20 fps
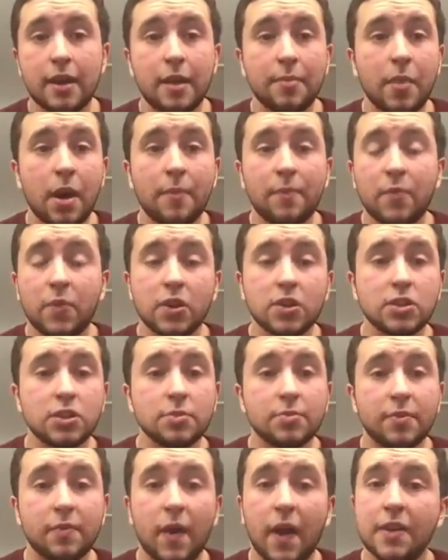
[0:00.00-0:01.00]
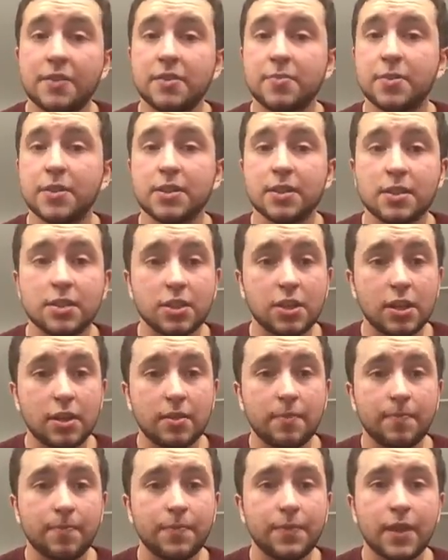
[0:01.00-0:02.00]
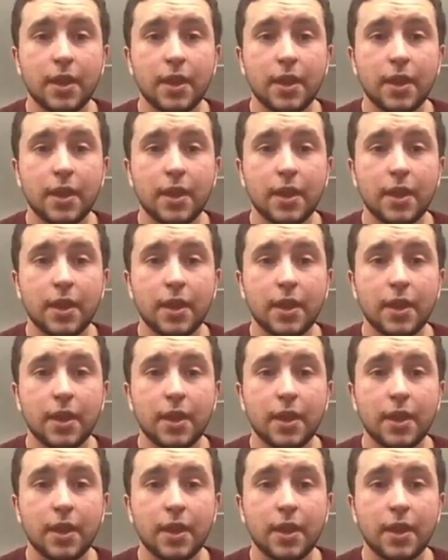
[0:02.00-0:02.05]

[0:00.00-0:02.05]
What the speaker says: and I'm up for a supervisor position.